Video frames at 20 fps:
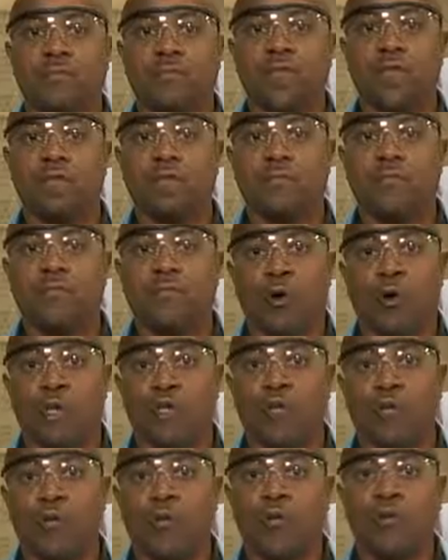below the
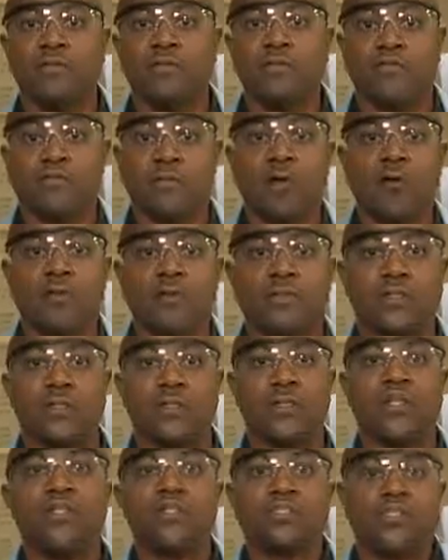boiling point of the solvent
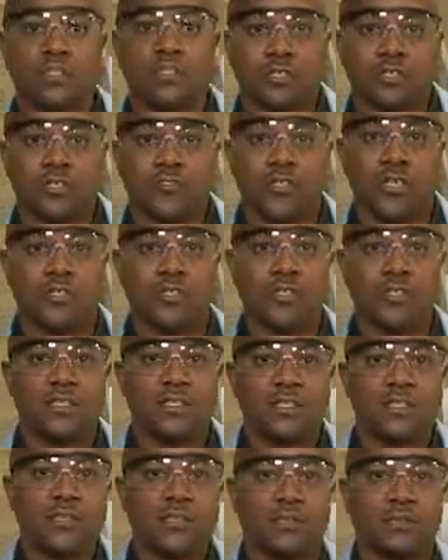should address
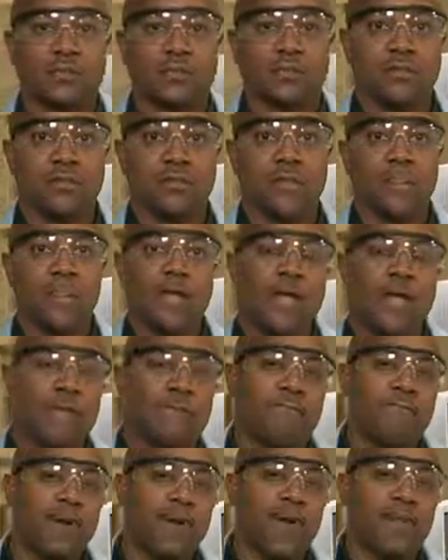this issue.
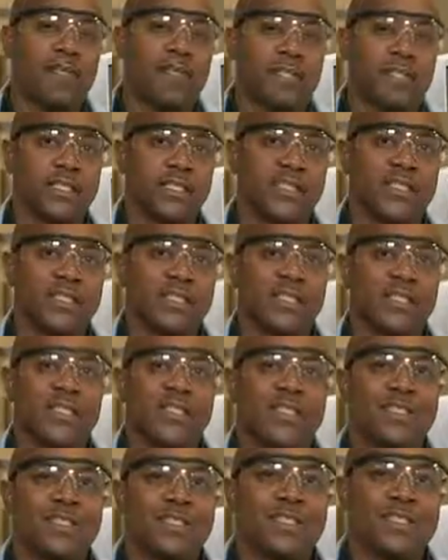And finally,
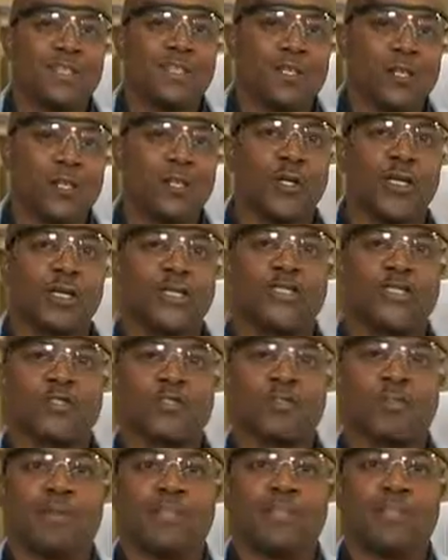look at
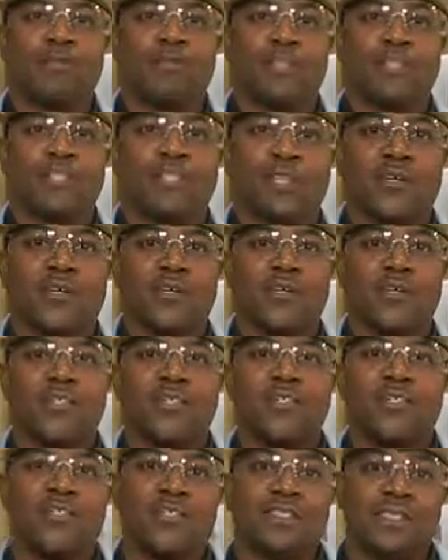your split ratio.
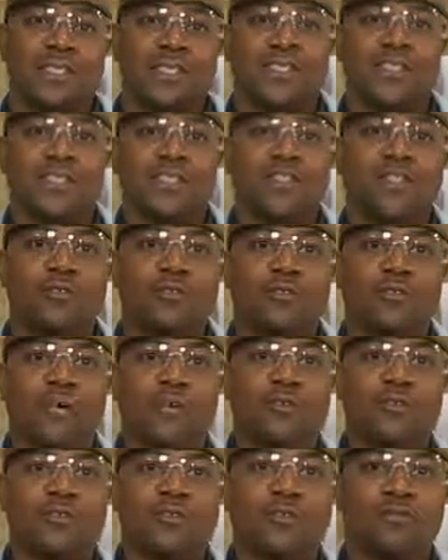Is it too
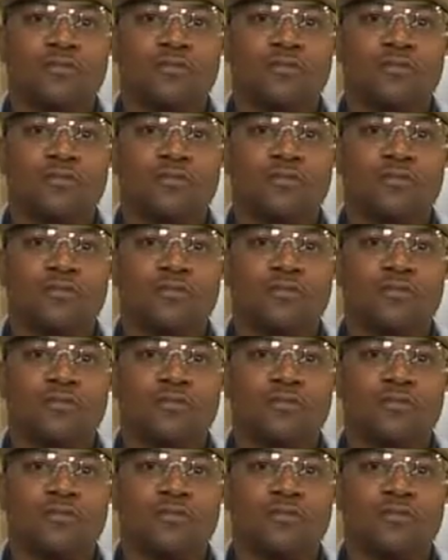low?